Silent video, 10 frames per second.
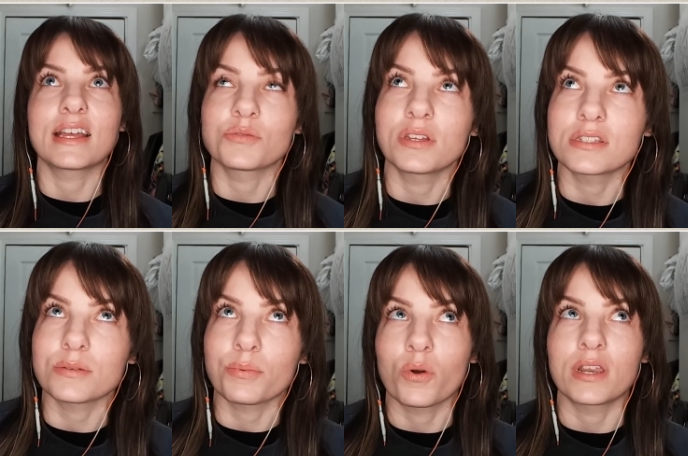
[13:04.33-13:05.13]
really
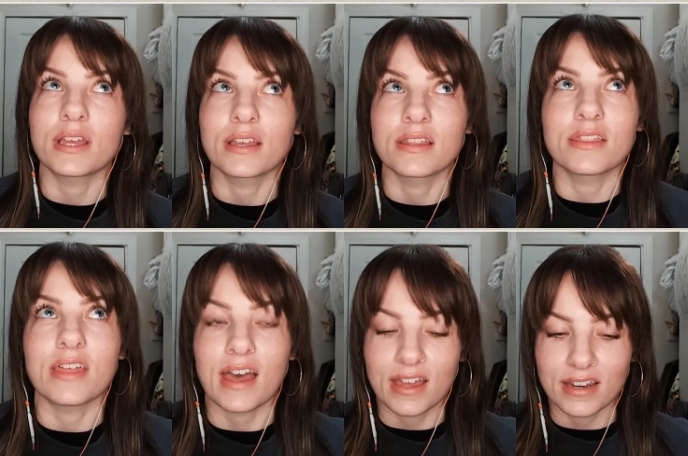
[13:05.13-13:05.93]
disappointing
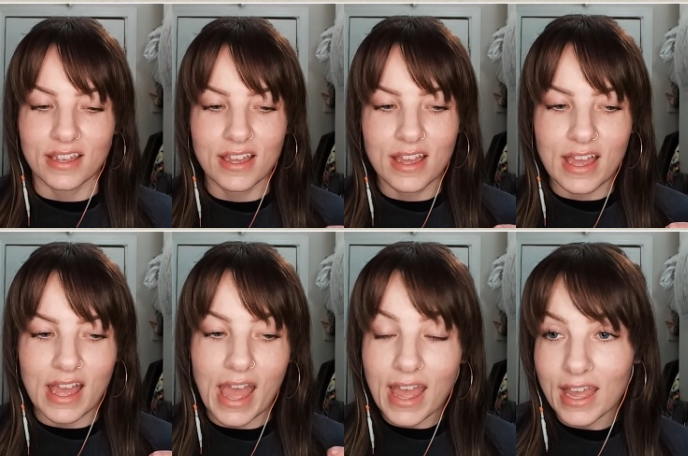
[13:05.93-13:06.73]
that
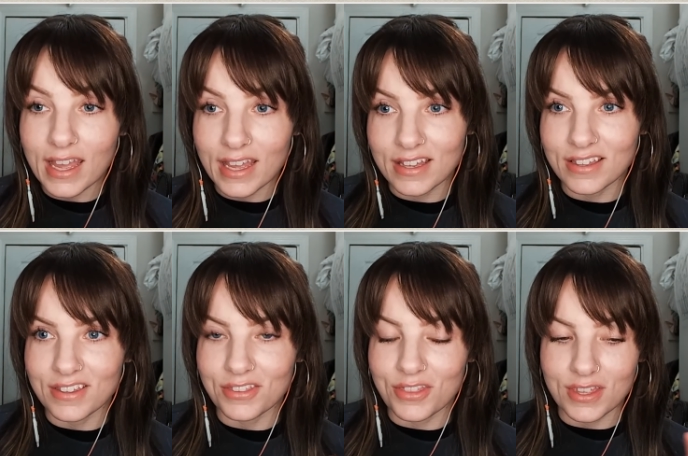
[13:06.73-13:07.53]

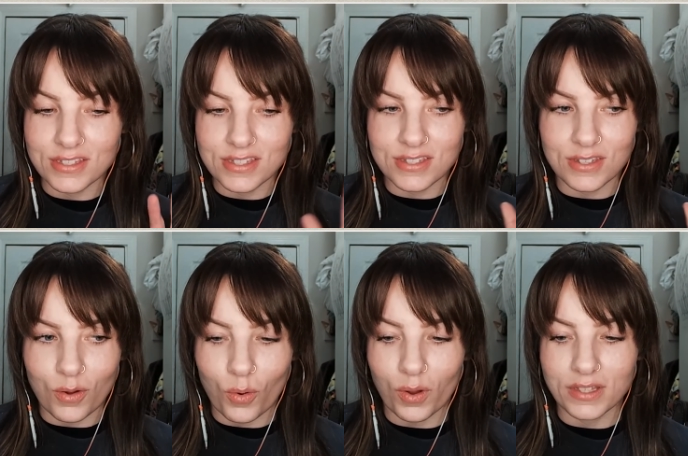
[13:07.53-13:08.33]
this
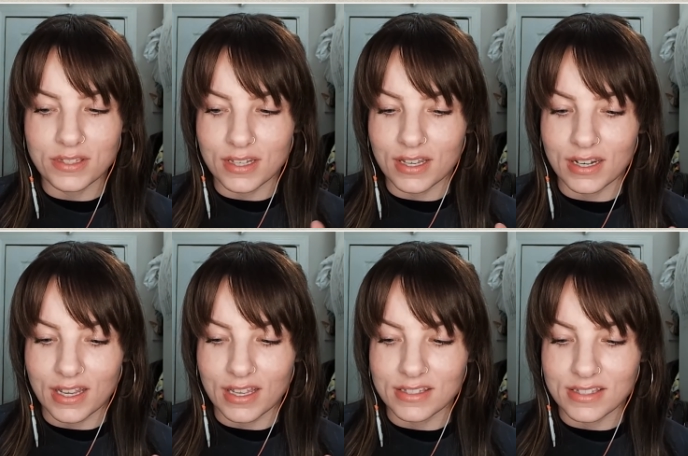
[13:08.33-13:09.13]
whole incident
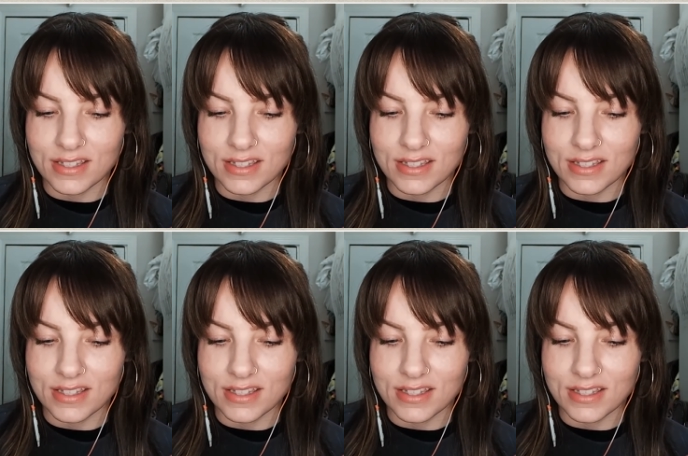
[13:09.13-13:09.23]
is